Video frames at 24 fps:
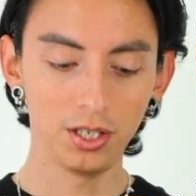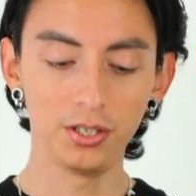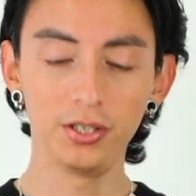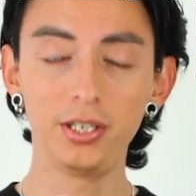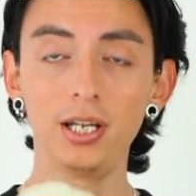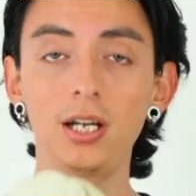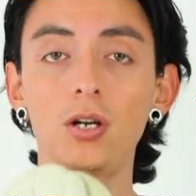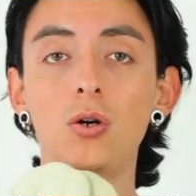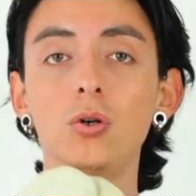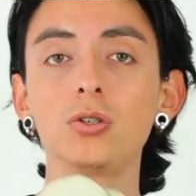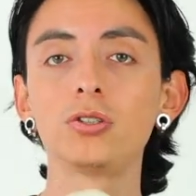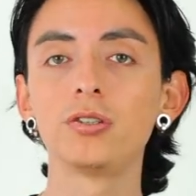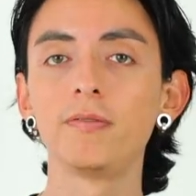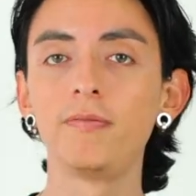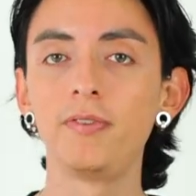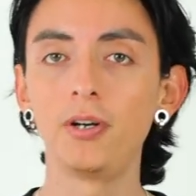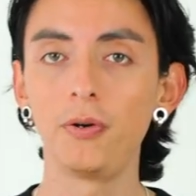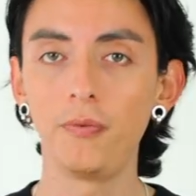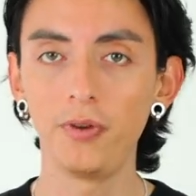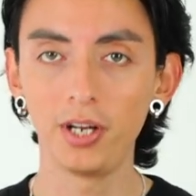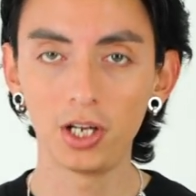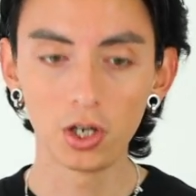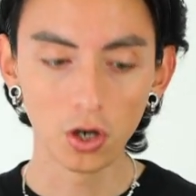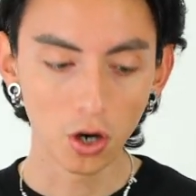They're also
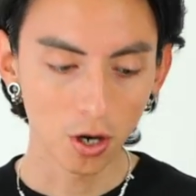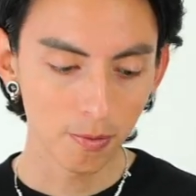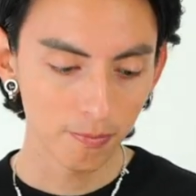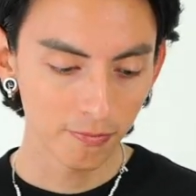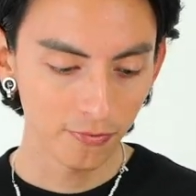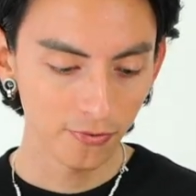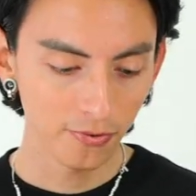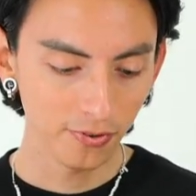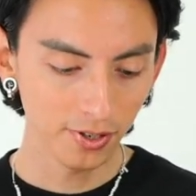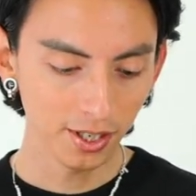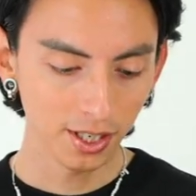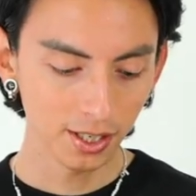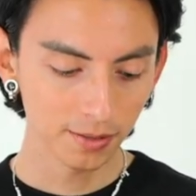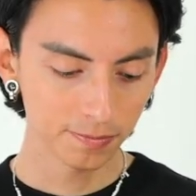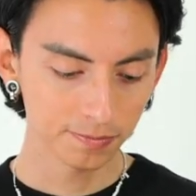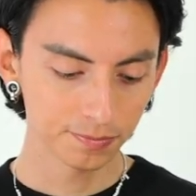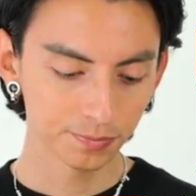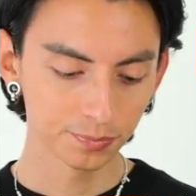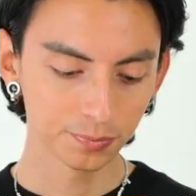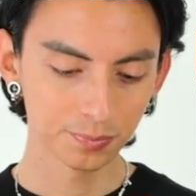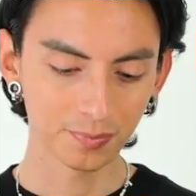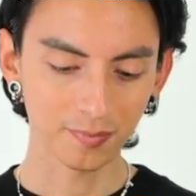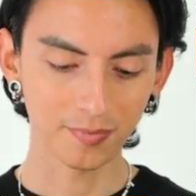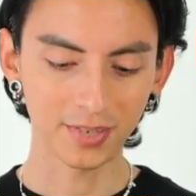very comfy.
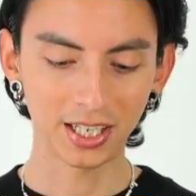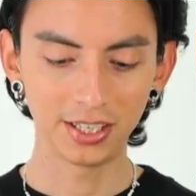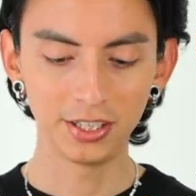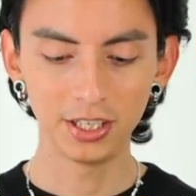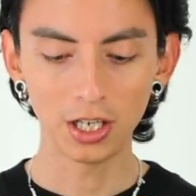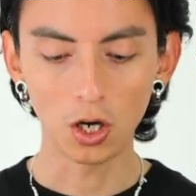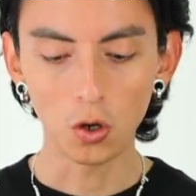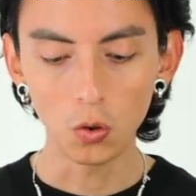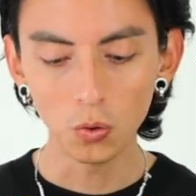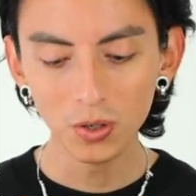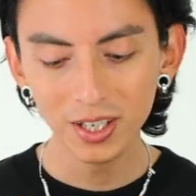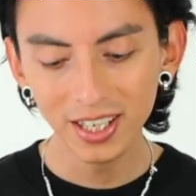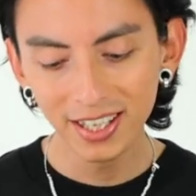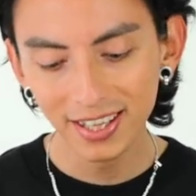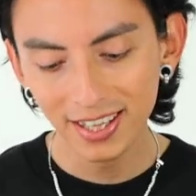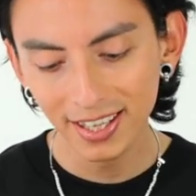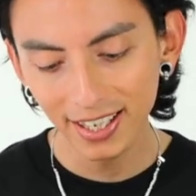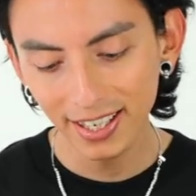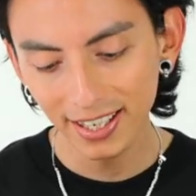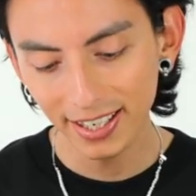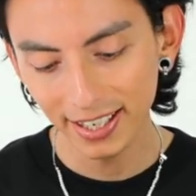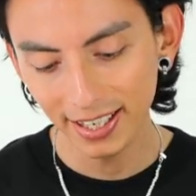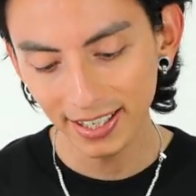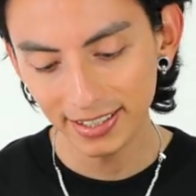The only
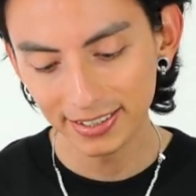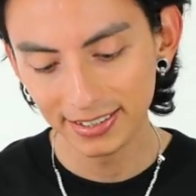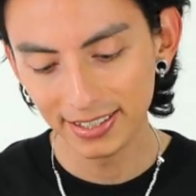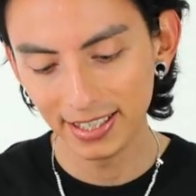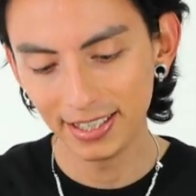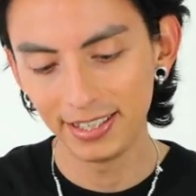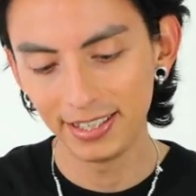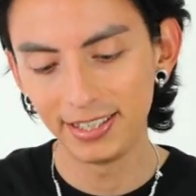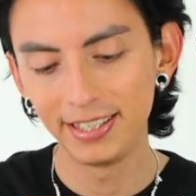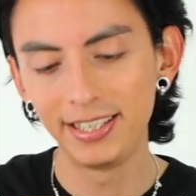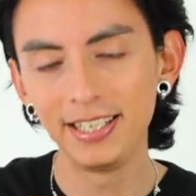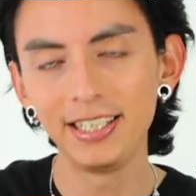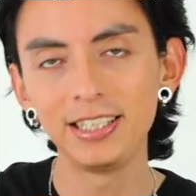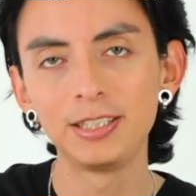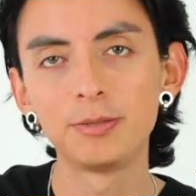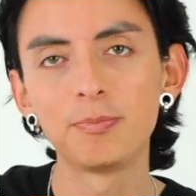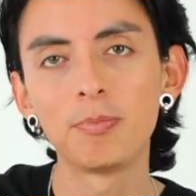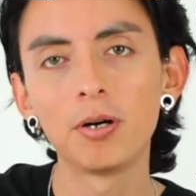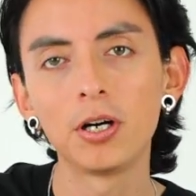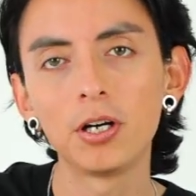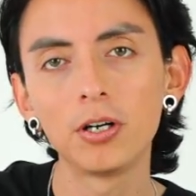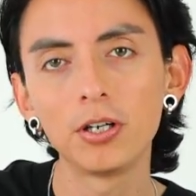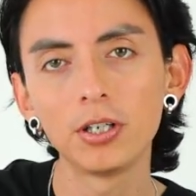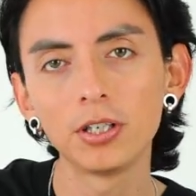thing is that this
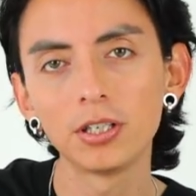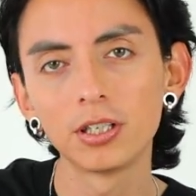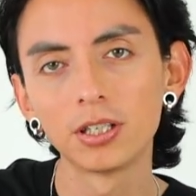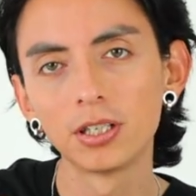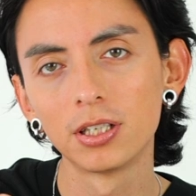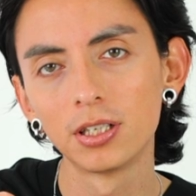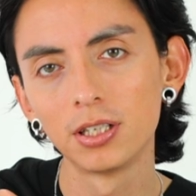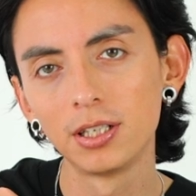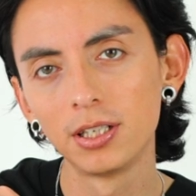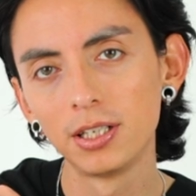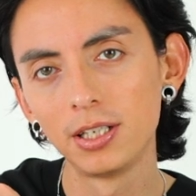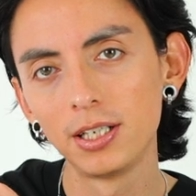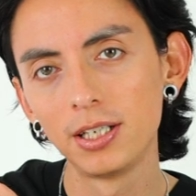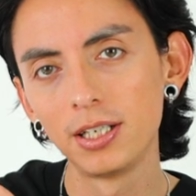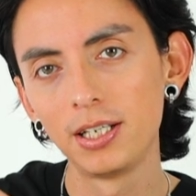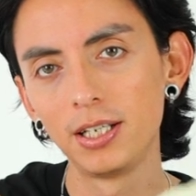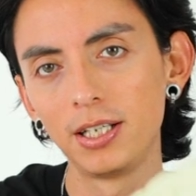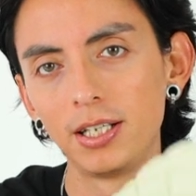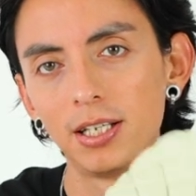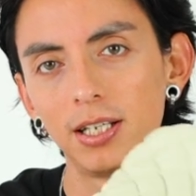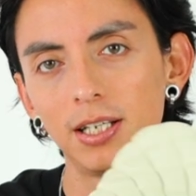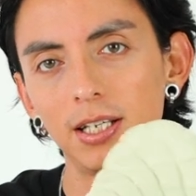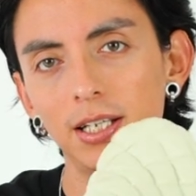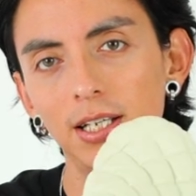part
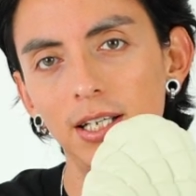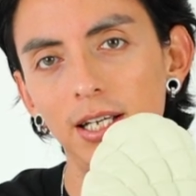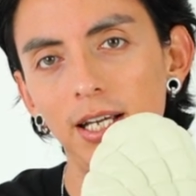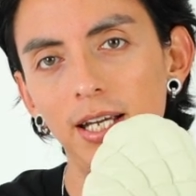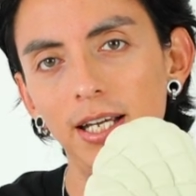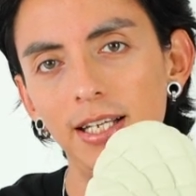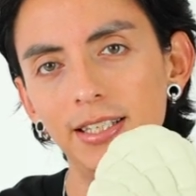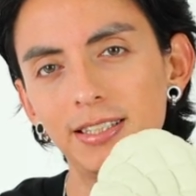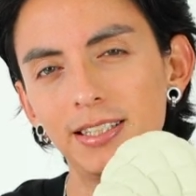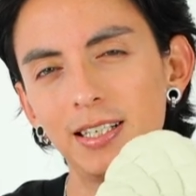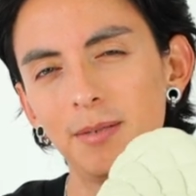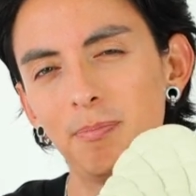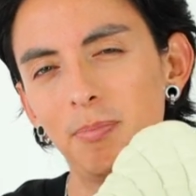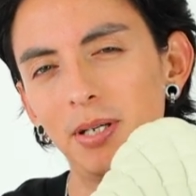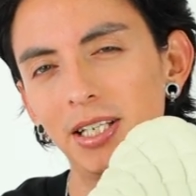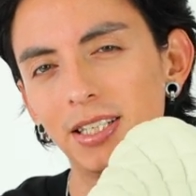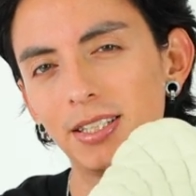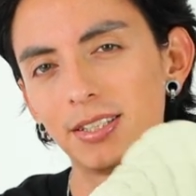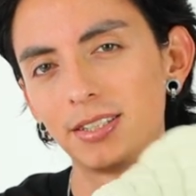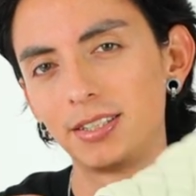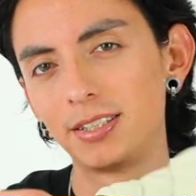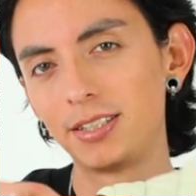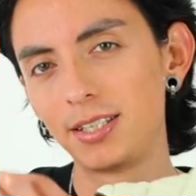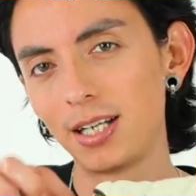is a
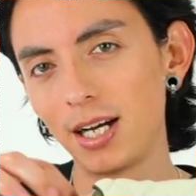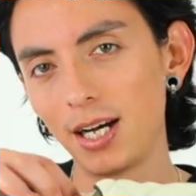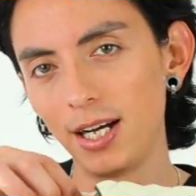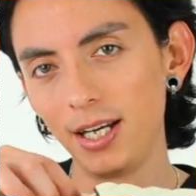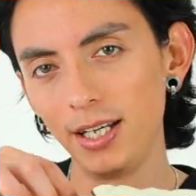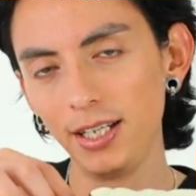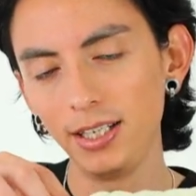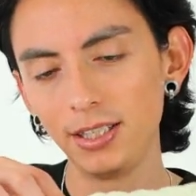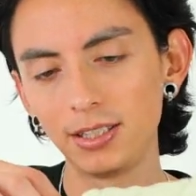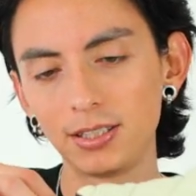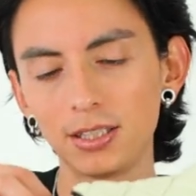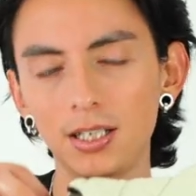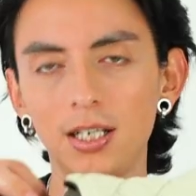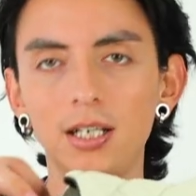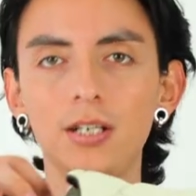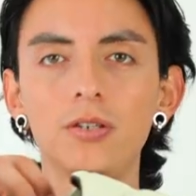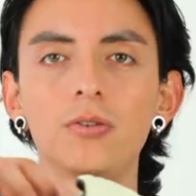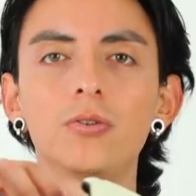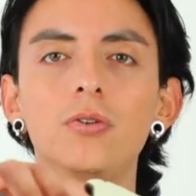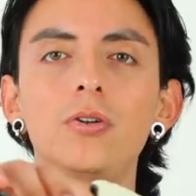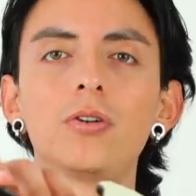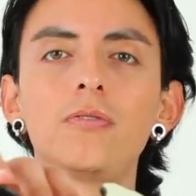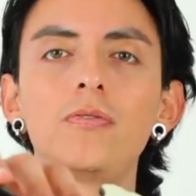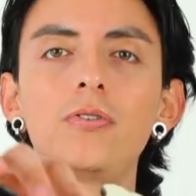bit tight. I
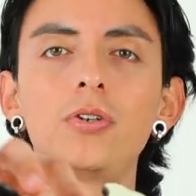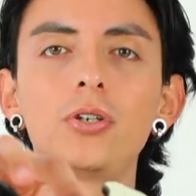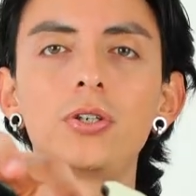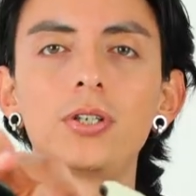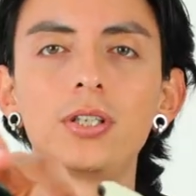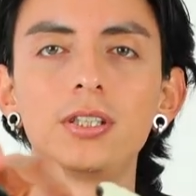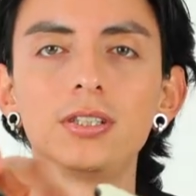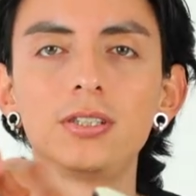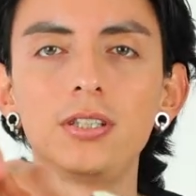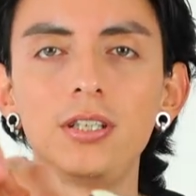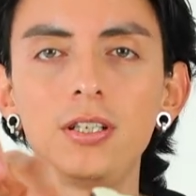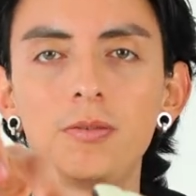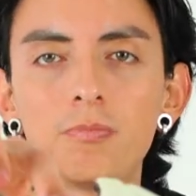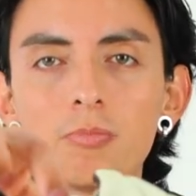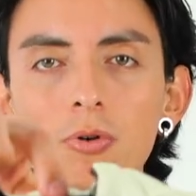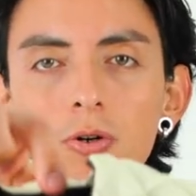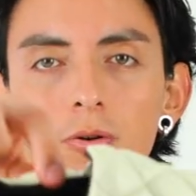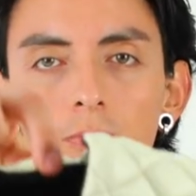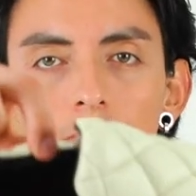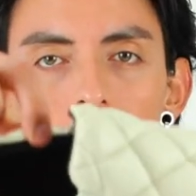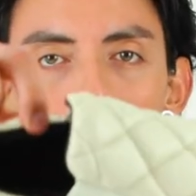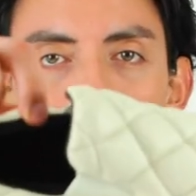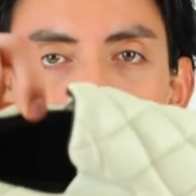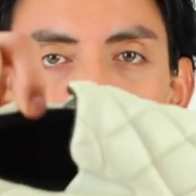don't know if you can see it
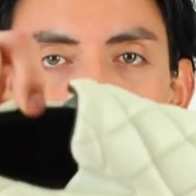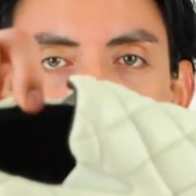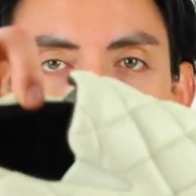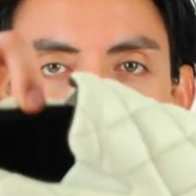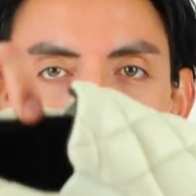properly.